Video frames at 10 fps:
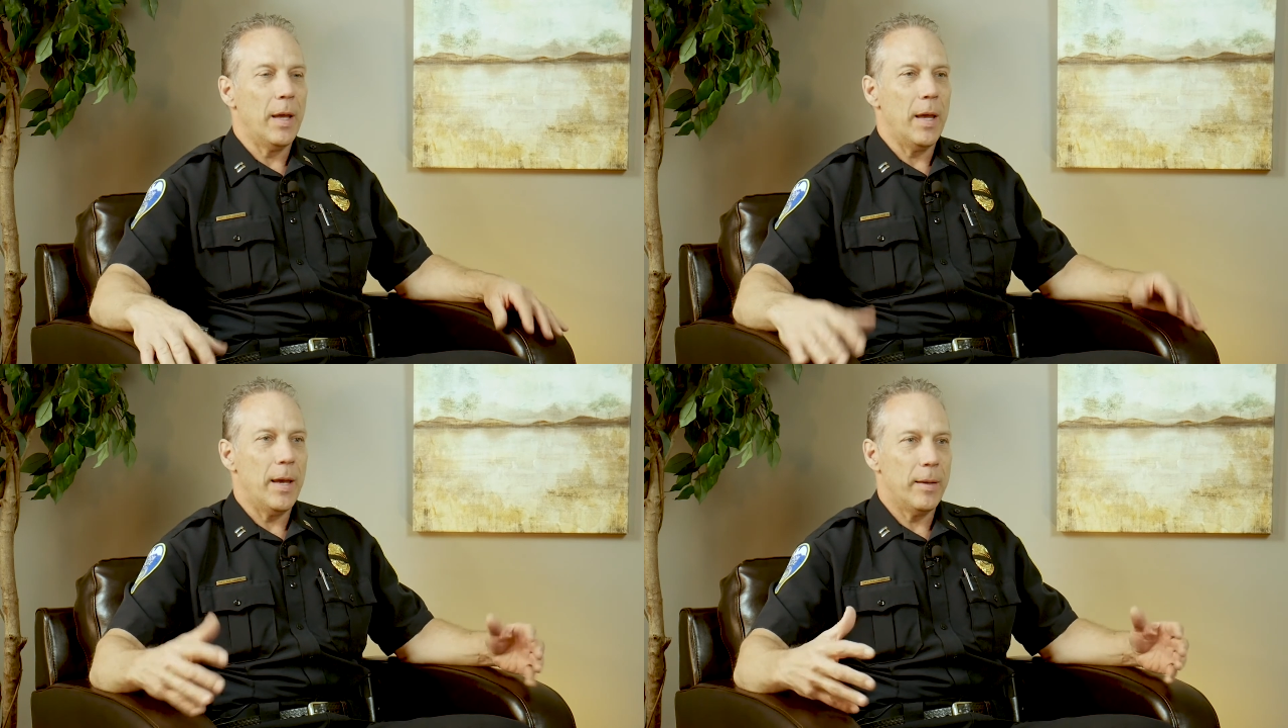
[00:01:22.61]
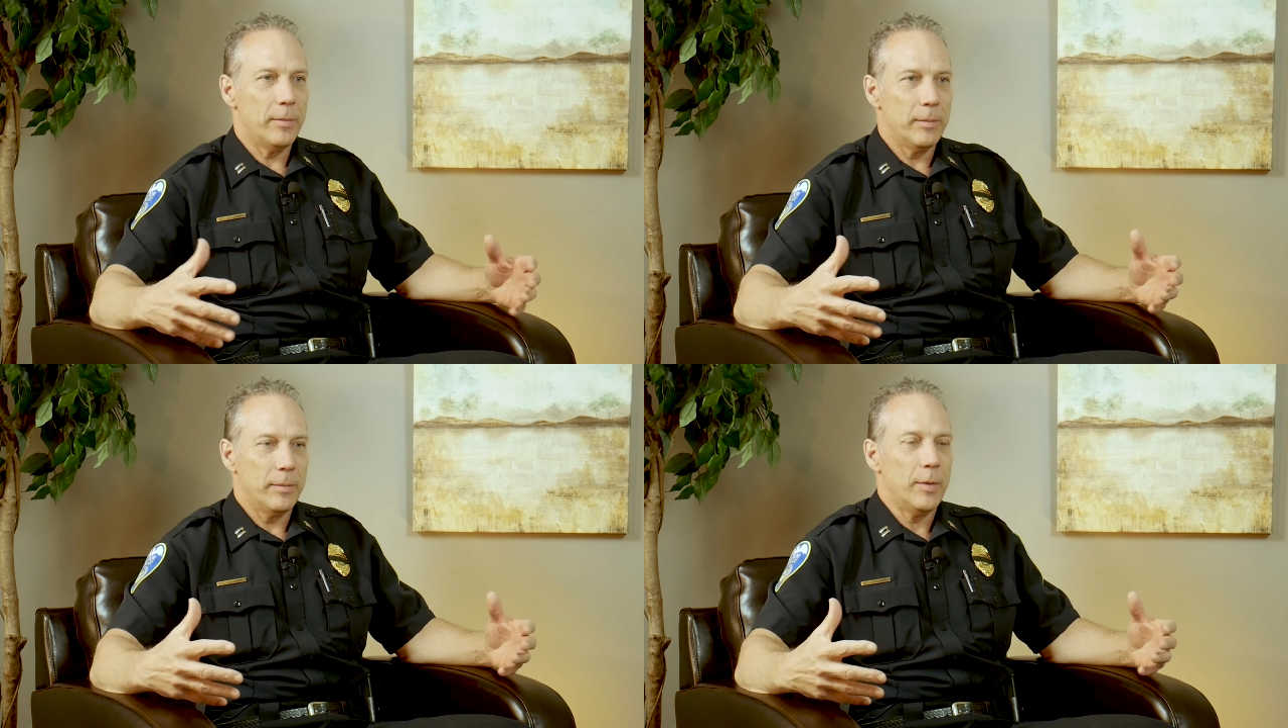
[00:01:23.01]

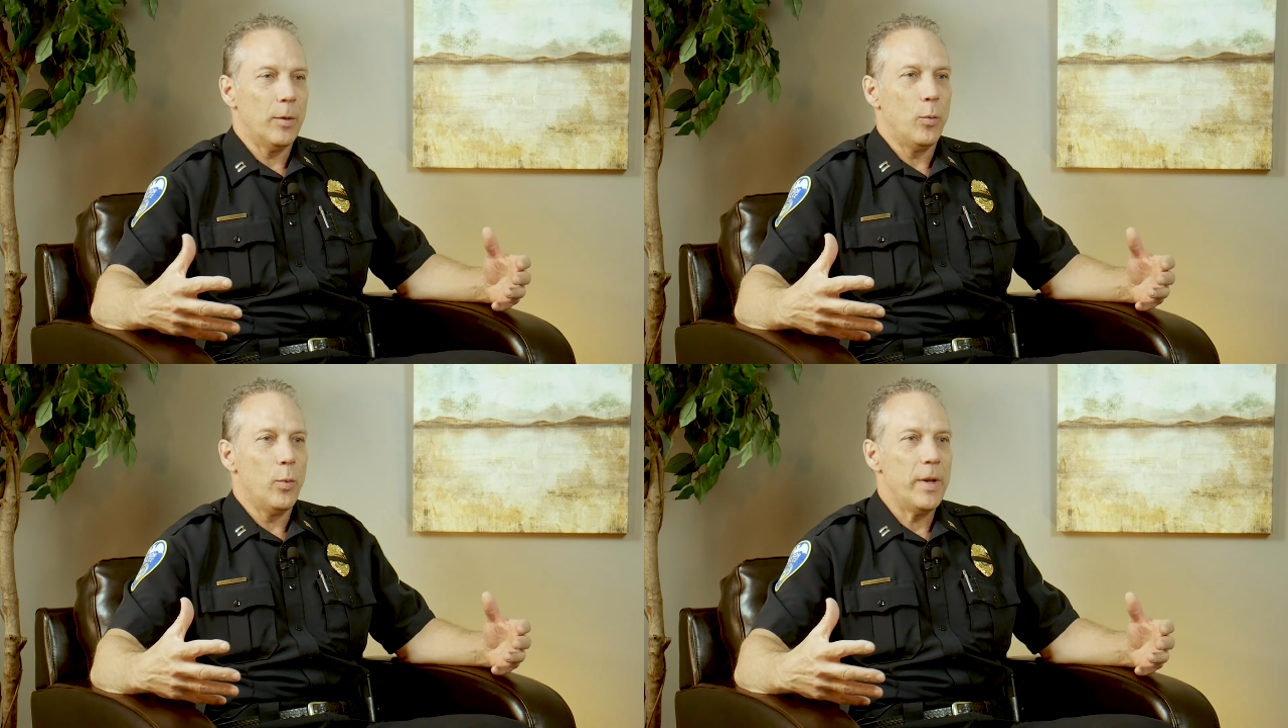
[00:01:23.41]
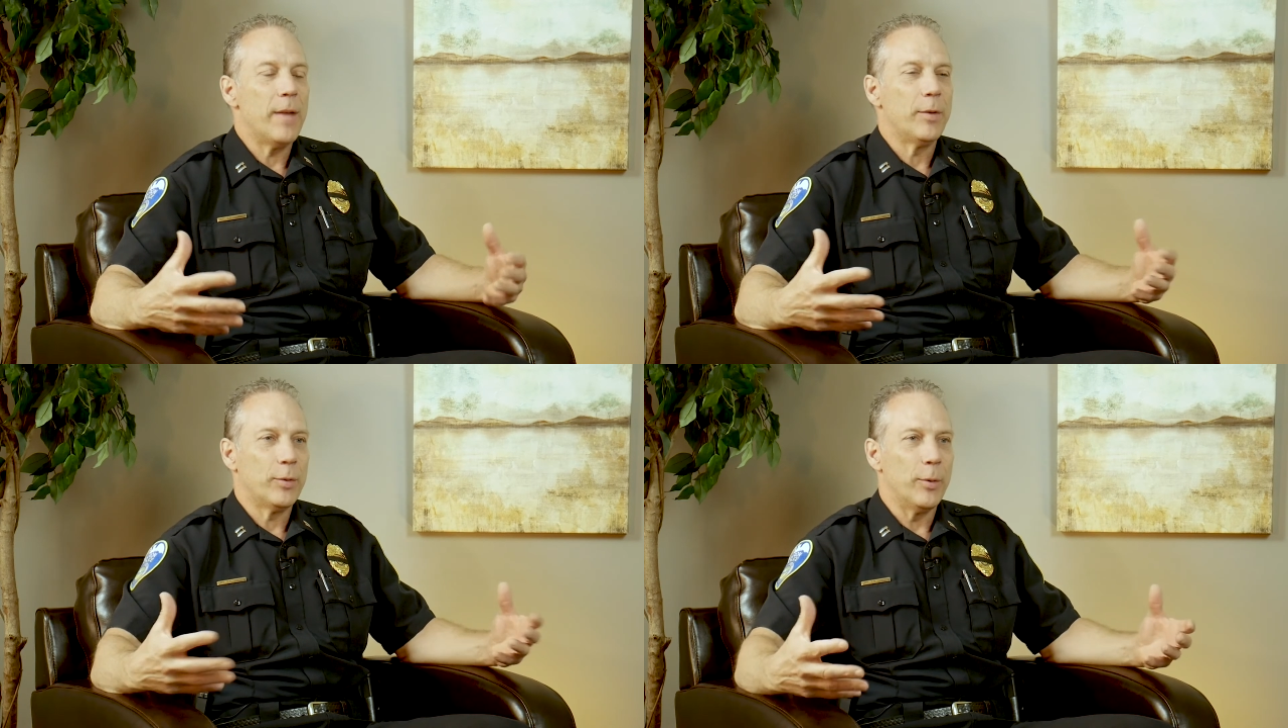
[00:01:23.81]
And, you know, we
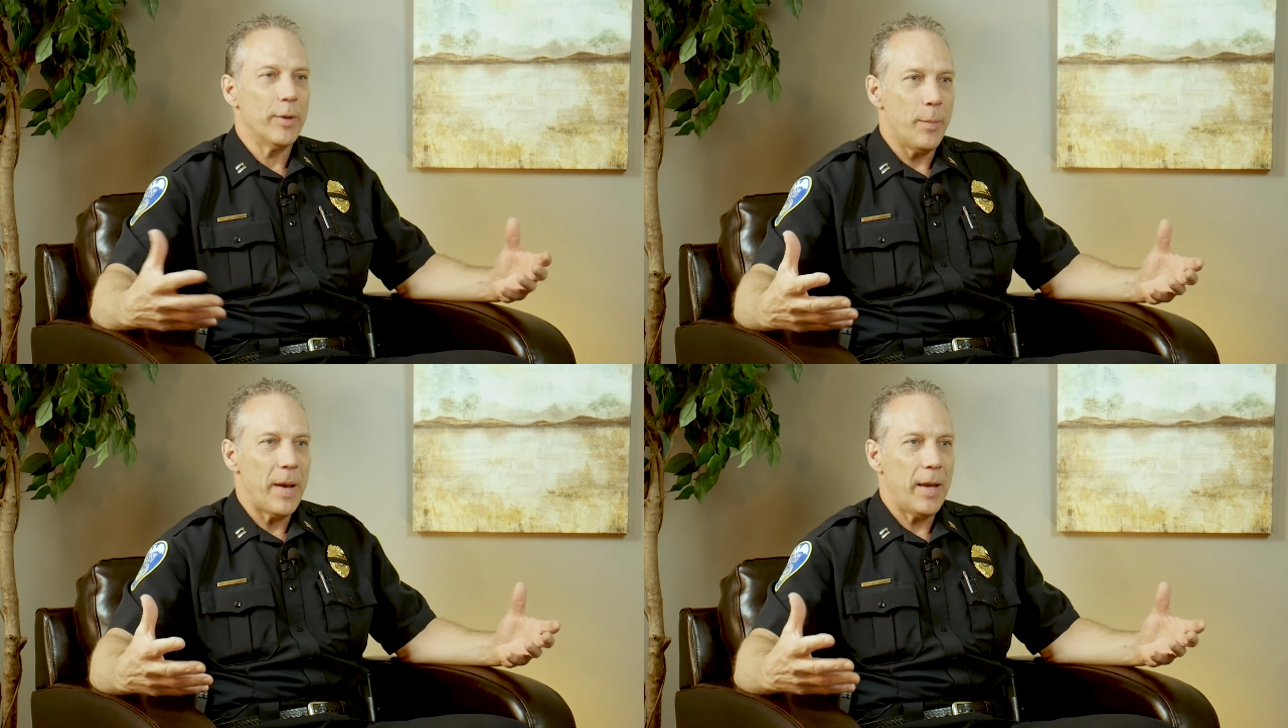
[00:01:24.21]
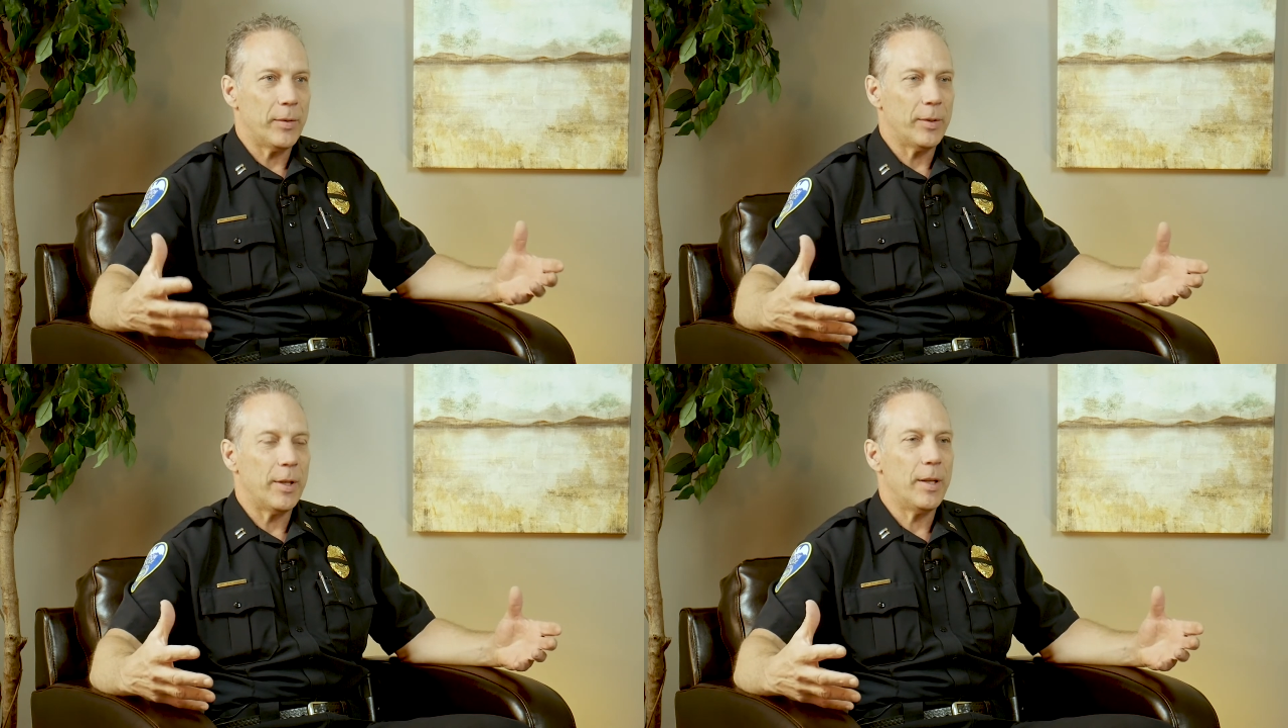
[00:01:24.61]
have a certain
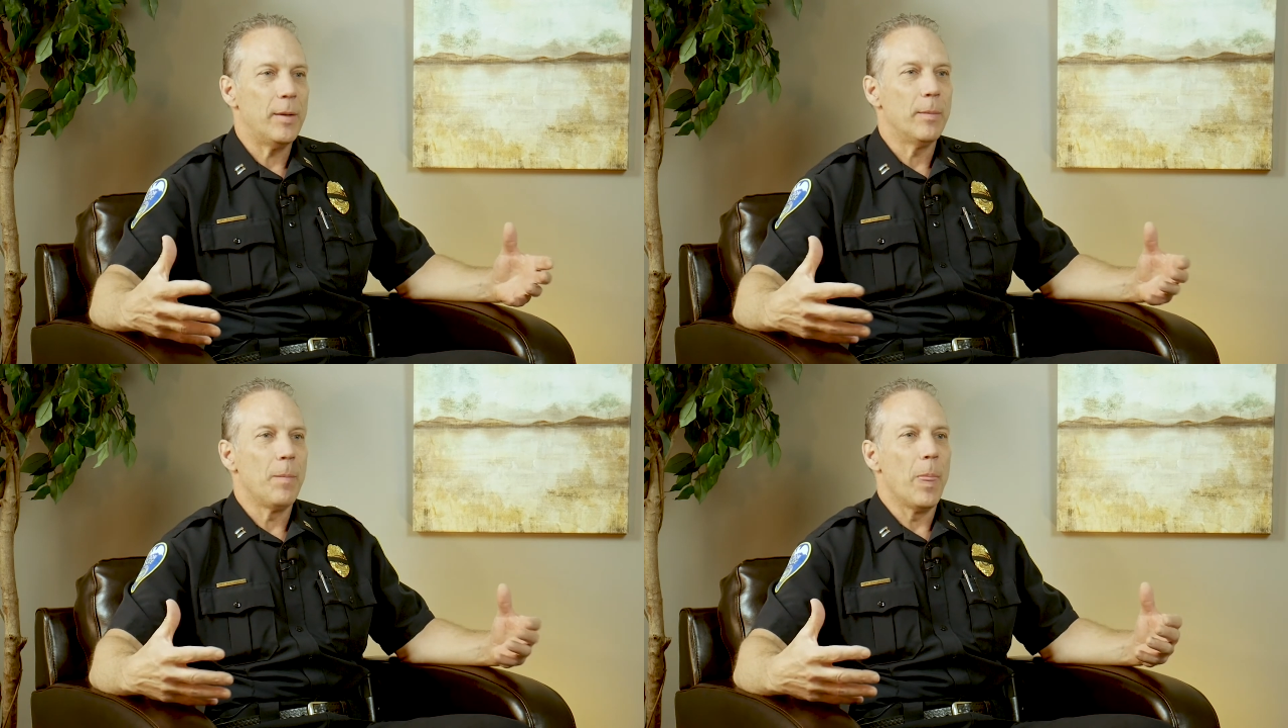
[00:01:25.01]
capacity,